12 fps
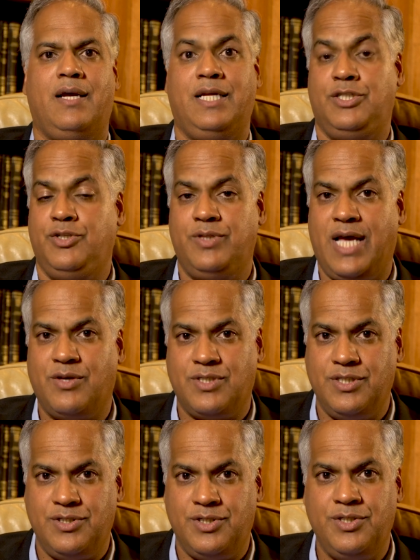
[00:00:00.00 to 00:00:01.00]
in
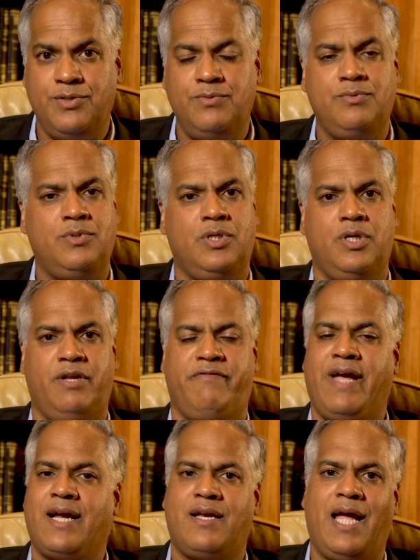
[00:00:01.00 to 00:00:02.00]
2002. In
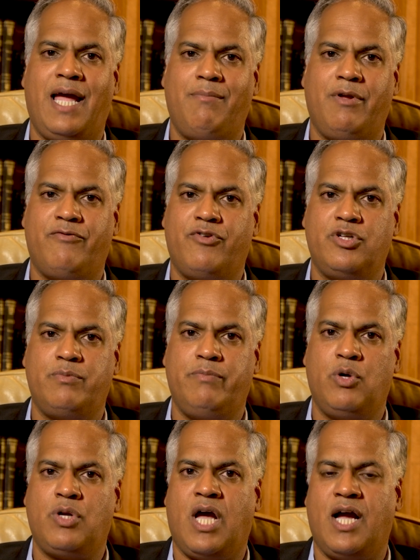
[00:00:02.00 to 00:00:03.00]
fact, I had my first
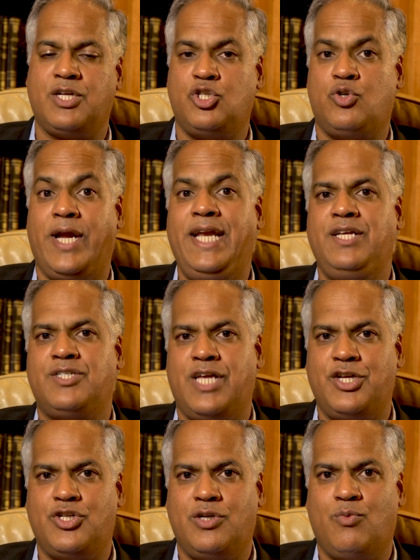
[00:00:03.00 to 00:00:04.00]
Botox training
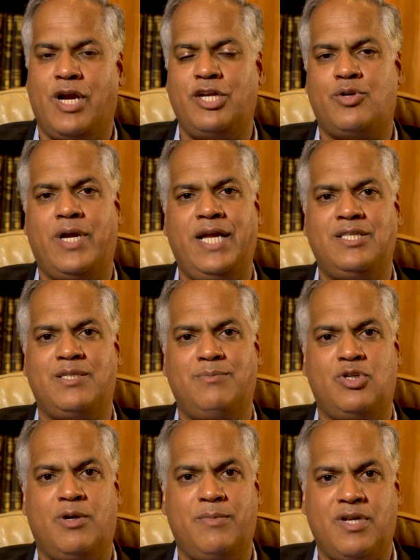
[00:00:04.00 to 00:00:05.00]
session where I trained
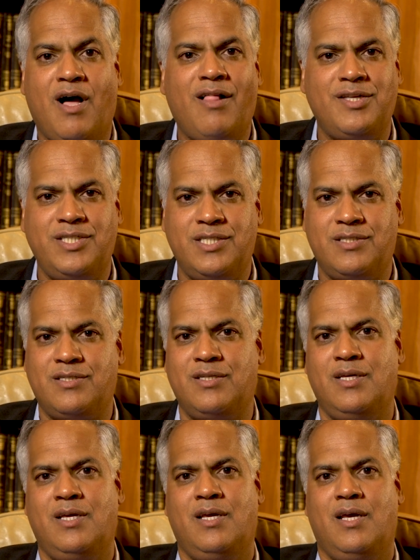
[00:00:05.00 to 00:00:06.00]
some dermatologists
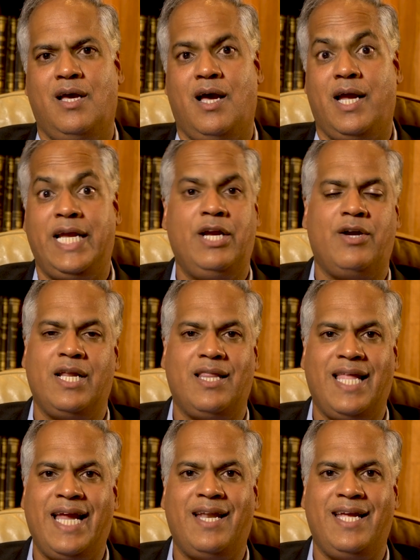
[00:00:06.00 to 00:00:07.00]
here in
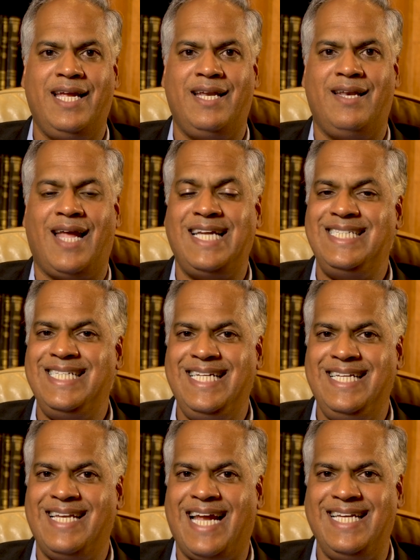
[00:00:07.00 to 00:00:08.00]
Atlanta in
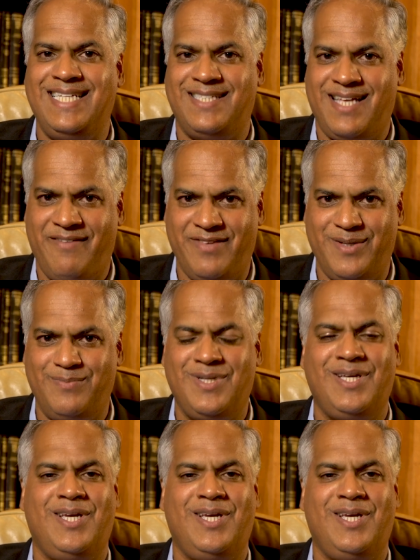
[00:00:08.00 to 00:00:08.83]
1997.